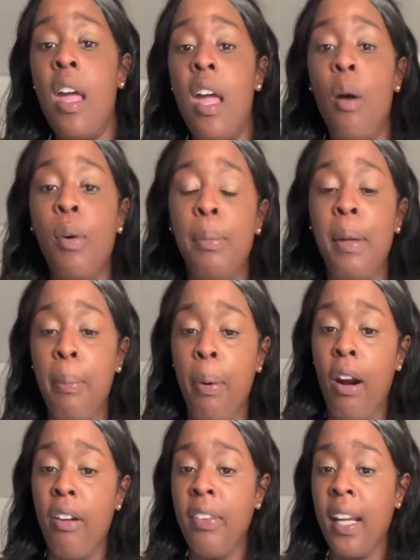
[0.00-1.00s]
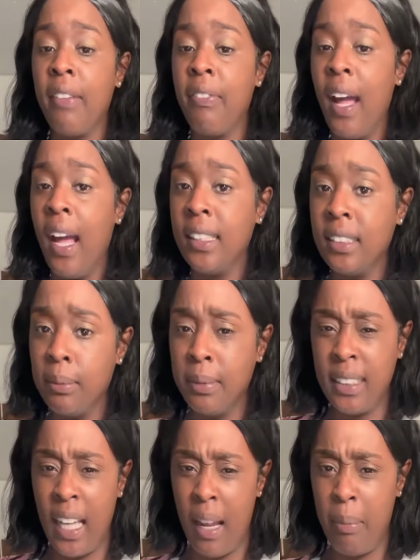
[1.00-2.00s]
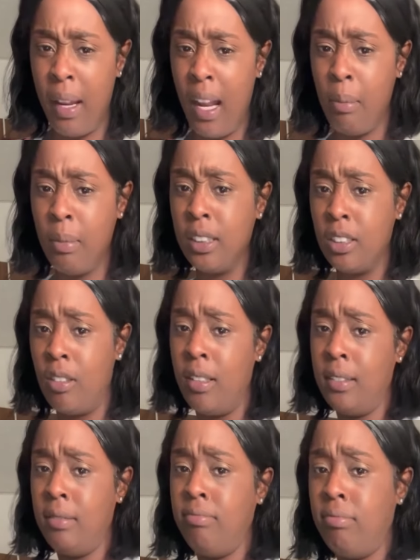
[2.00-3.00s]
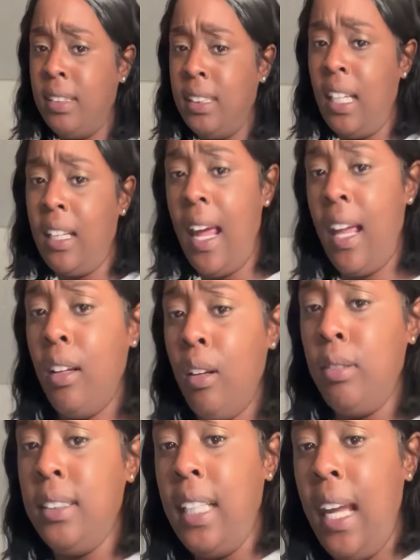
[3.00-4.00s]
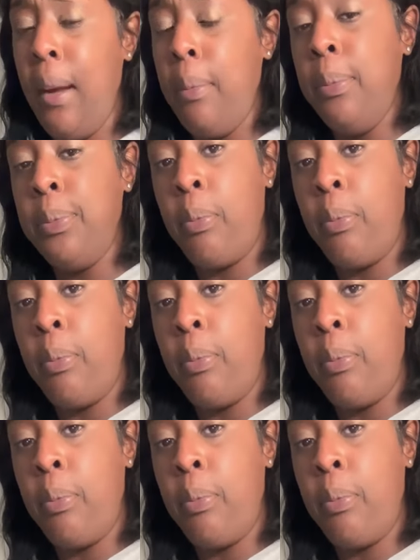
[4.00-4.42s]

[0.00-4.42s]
It would be perfect if I had some tape. Amazon sell that little tape.